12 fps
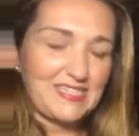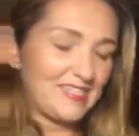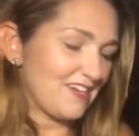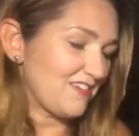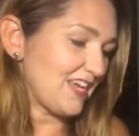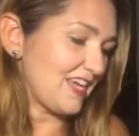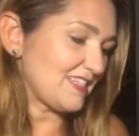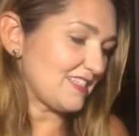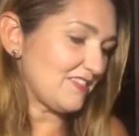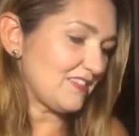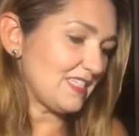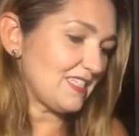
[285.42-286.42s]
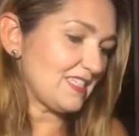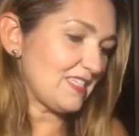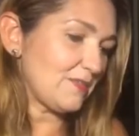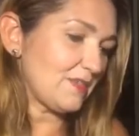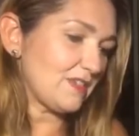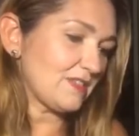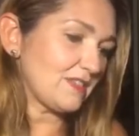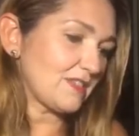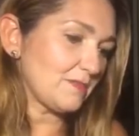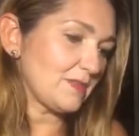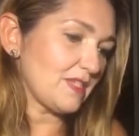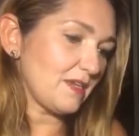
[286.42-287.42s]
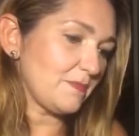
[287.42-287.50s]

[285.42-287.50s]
Okay, so let's see what else comes up